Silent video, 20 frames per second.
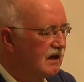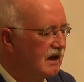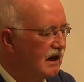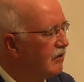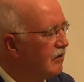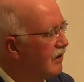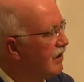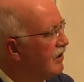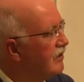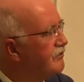
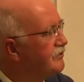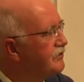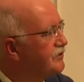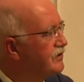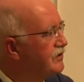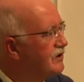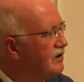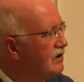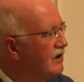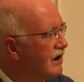How
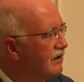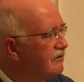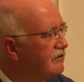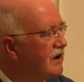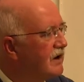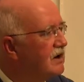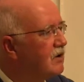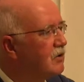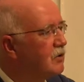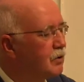often have
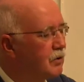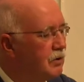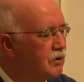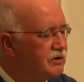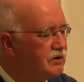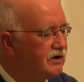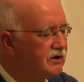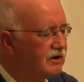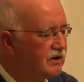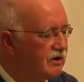I
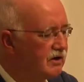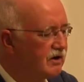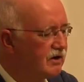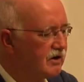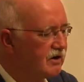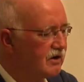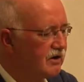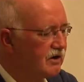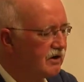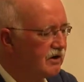quoted her,